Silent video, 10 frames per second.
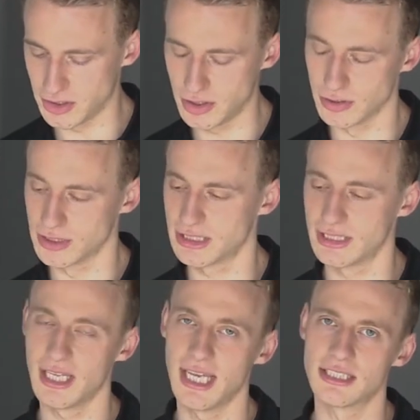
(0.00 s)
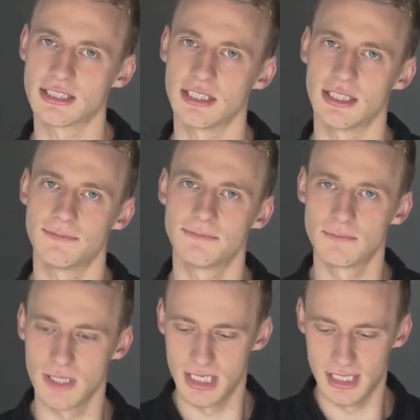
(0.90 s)
joist insert.
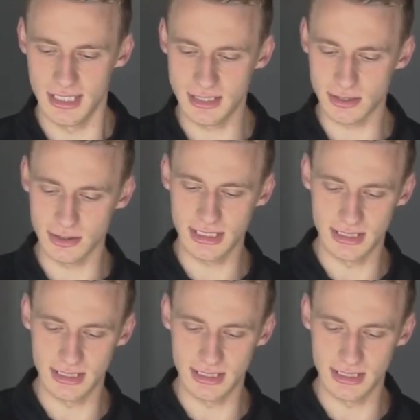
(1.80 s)
This joist